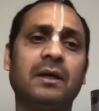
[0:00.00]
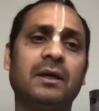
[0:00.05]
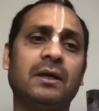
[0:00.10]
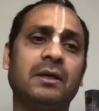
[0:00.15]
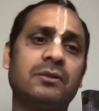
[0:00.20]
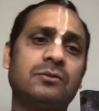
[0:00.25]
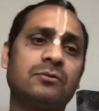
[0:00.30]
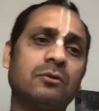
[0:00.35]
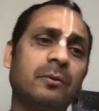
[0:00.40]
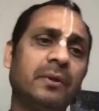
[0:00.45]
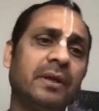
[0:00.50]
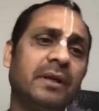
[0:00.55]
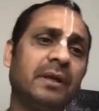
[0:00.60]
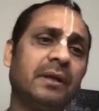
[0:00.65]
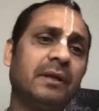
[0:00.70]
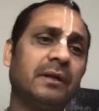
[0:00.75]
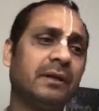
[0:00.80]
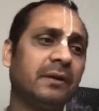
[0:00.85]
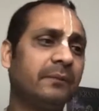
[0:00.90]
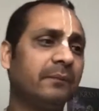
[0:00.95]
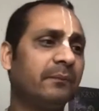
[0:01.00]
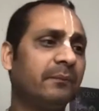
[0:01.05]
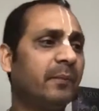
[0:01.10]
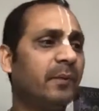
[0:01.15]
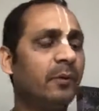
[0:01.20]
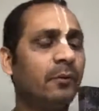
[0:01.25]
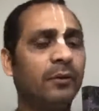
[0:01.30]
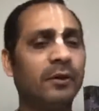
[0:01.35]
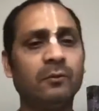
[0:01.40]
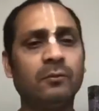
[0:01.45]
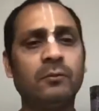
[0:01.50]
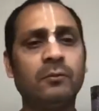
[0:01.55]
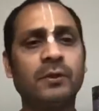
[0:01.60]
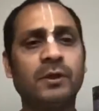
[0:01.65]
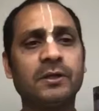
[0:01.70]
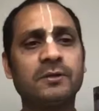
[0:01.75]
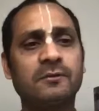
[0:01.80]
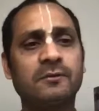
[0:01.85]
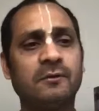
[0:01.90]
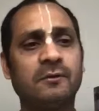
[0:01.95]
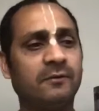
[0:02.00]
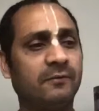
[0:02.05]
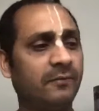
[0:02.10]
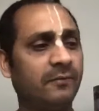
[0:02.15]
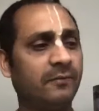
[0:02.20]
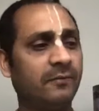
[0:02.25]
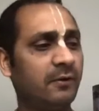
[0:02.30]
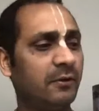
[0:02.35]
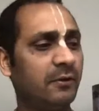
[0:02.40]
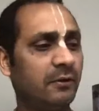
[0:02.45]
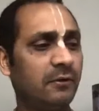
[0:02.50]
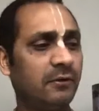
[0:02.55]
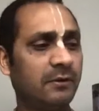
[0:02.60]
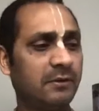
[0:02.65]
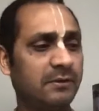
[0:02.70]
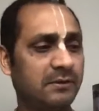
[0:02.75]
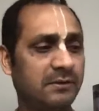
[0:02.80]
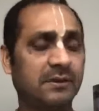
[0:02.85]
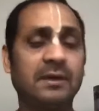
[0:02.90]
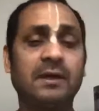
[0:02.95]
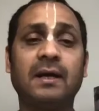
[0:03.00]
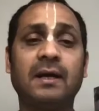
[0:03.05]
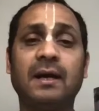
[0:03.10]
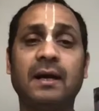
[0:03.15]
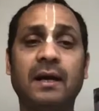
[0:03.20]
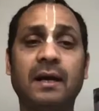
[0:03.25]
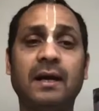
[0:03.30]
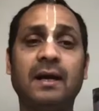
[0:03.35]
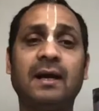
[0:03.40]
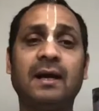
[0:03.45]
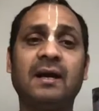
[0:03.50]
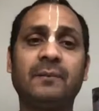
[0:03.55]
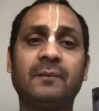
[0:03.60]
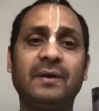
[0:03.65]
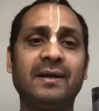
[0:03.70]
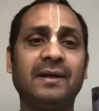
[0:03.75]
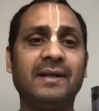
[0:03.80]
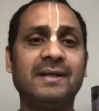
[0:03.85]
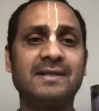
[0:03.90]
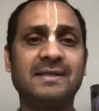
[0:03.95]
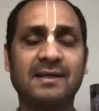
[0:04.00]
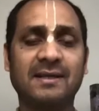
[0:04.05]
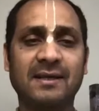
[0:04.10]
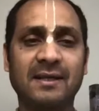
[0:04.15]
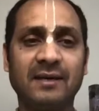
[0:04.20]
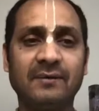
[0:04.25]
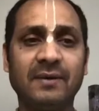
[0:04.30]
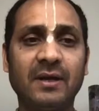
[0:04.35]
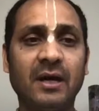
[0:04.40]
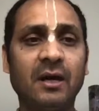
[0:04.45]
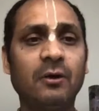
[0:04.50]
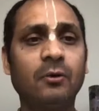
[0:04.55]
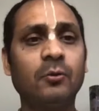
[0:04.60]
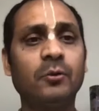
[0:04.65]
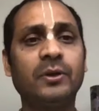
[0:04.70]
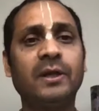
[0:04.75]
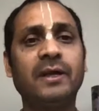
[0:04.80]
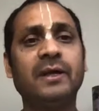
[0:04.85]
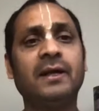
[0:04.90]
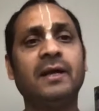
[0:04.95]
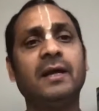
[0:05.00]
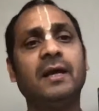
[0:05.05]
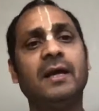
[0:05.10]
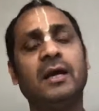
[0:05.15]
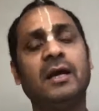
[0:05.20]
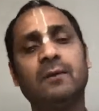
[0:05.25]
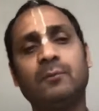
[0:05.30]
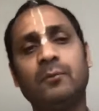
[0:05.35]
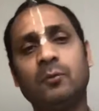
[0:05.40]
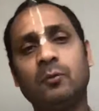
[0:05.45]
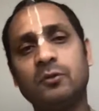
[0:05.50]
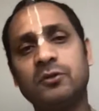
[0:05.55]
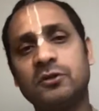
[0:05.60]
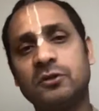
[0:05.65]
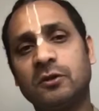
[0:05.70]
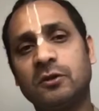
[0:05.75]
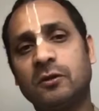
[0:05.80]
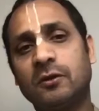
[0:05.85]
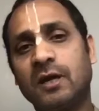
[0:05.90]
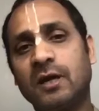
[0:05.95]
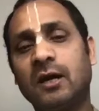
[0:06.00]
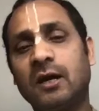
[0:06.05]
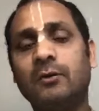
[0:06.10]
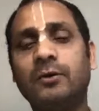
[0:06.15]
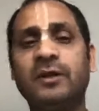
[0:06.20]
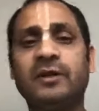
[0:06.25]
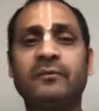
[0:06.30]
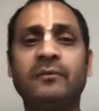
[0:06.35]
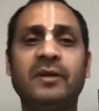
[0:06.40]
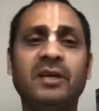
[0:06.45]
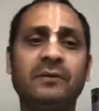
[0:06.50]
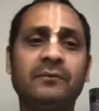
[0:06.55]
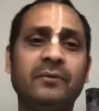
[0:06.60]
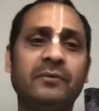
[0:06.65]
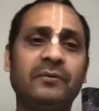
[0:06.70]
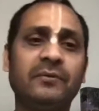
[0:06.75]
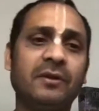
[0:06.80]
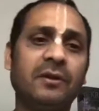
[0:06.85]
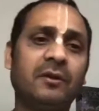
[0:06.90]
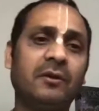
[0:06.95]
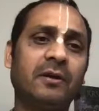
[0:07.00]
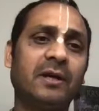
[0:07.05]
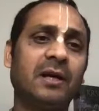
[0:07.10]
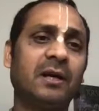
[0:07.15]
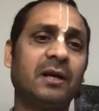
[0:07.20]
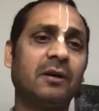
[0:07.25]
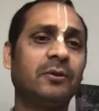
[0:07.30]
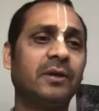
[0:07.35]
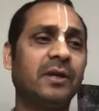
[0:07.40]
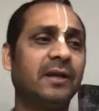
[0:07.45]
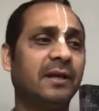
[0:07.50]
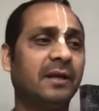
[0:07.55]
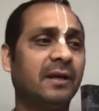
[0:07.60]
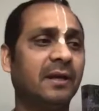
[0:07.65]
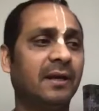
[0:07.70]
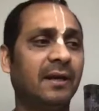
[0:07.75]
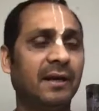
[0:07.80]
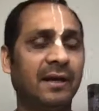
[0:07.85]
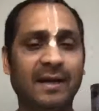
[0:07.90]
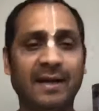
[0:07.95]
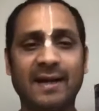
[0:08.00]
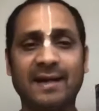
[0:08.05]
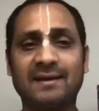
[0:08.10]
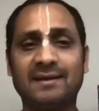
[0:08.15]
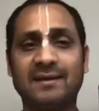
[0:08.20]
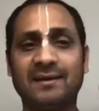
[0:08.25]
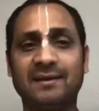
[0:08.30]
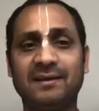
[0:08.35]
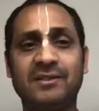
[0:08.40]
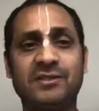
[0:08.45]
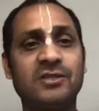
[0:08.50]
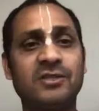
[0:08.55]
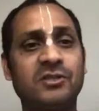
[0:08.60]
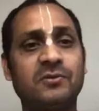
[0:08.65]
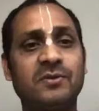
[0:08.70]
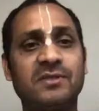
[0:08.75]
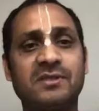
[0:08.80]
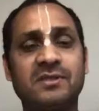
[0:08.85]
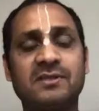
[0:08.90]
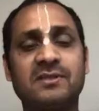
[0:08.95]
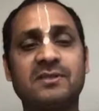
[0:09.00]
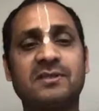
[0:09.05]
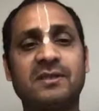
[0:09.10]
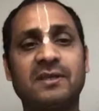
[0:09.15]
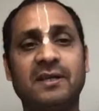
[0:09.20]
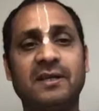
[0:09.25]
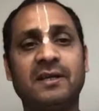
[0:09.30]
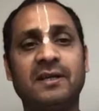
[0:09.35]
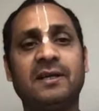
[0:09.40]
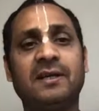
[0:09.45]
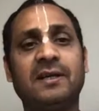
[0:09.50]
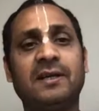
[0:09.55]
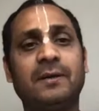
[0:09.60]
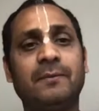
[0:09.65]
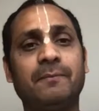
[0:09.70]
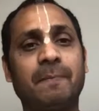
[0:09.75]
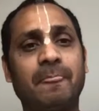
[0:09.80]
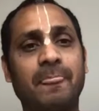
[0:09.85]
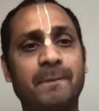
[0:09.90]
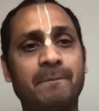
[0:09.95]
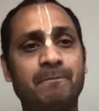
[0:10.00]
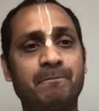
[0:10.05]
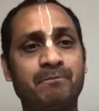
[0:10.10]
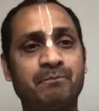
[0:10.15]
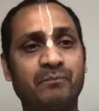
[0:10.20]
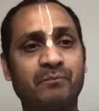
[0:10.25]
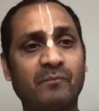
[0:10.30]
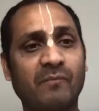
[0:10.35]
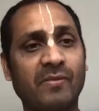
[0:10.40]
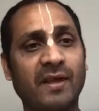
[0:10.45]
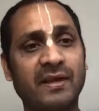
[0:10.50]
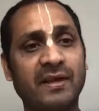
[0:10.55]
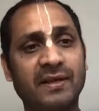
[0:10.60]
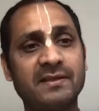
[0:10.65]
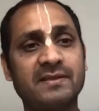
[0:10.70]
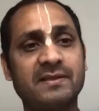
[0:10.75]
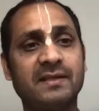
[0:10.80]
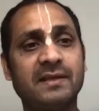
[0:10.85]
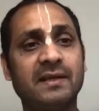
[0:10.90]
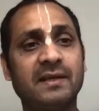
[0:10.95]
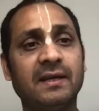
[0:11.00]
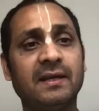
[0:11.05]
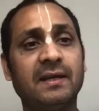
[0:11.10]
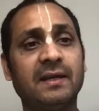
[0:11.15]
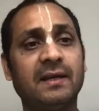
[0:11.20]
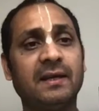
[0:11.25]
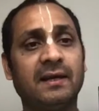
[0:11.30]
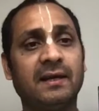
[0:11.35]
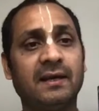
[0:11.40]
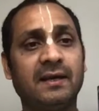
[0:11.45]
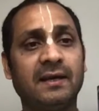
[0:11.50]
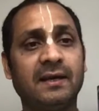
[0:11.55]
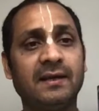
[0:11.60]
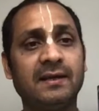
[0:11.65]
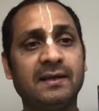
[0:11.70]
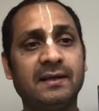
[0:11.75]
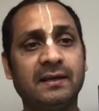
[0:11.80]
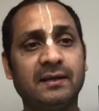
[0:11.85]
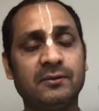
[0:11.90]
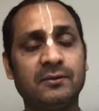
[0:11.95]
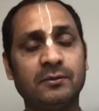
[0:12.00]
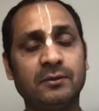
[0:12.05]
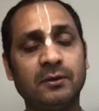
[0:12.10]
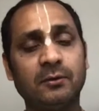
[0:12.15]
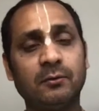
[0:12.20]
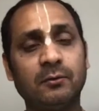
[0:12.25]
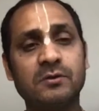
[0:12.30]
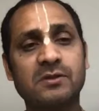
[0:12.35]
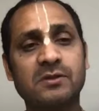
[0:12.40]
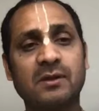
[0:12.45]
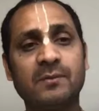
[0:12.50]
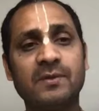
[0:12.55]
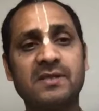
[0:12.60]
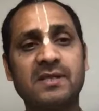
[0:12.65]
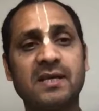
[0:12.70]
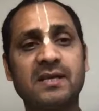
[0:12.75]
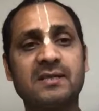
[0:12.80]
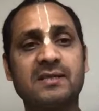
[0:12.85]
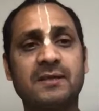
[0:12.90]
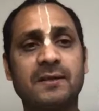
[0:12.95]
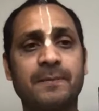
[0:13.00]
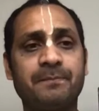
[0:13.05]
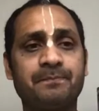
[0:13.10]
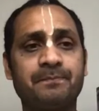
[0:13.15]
so many pure devotees of Lords are being described, how they approach Lord, how they behave with Lord, how they act in the situations, and hence Sukadeva Goswami says,